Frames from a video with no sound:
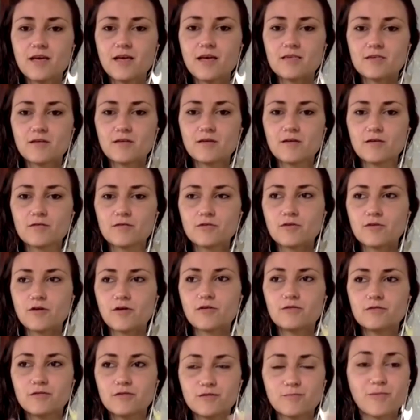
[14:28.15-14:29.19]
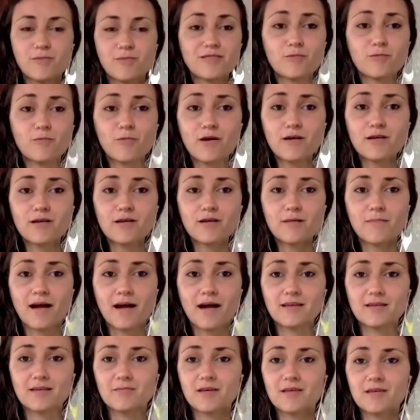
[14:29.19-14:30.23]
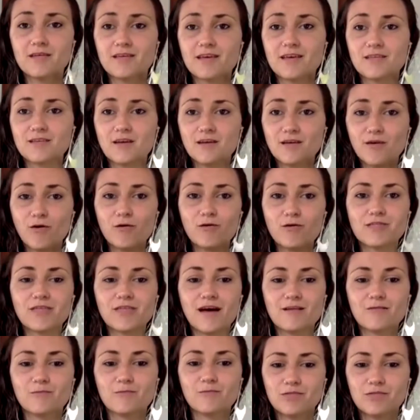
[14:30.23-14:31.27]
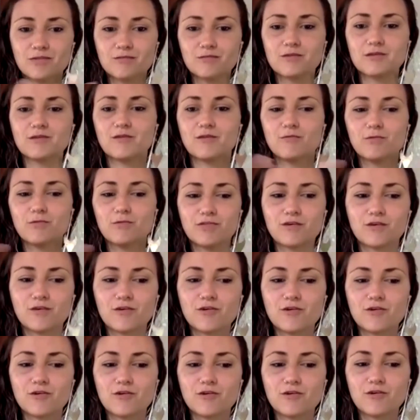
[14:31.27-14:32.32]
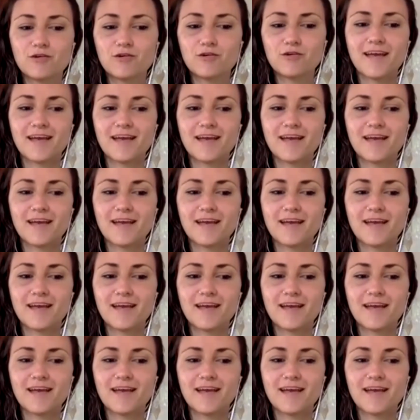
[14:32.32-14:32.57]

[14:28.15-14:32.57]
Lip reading: So, spread the word about it and go with that with a good heart.